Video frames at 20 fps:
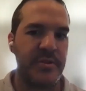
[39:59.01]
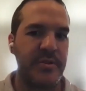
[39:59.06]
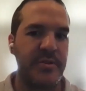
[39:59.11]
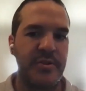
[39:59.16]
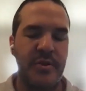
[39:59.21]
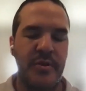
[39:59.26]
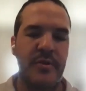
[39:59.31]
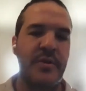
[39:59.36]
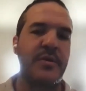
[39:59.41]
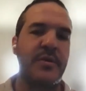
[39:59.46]
They're
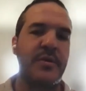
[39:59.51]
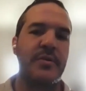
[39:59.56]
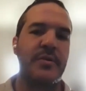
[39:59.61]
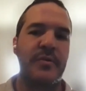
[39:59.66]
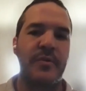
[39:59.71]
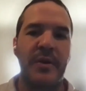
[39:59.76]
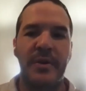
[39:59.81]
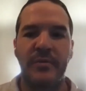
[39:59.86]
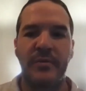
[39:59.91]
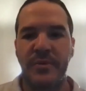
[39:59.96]
showing
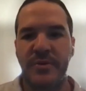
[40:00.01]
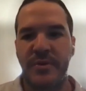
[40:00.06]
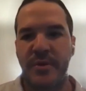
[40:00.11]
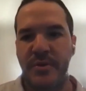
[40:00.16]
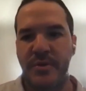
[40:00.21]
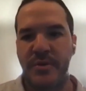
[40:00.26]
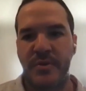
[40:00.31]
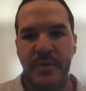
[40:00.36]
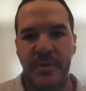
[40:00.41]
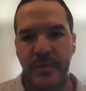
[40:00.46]
great
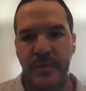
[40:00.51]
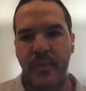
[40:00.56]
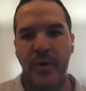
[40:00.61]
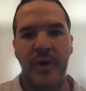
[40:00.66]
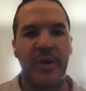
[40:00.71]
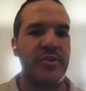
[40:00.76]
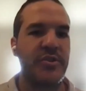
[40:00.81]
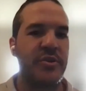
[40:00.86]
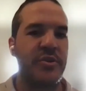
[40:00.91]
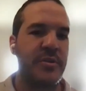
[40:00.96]
results:
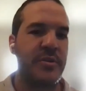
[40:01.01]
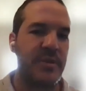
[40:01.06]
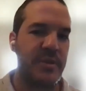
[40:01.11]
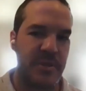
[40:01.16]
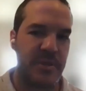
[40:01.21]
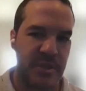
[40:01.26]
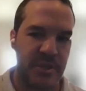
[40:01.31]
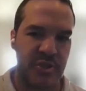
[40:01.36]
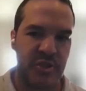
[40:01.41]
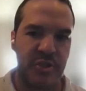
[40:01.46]
depression,
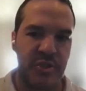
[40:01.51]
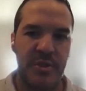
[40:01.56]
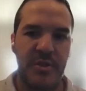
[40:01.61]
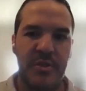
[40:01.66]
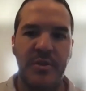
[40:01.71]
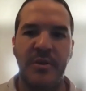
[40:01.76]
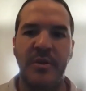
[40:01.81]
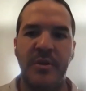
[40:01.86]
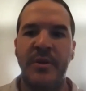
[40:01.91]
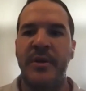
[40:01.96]

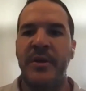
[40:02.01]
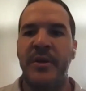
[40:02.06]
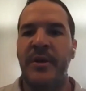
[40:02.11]
addiction,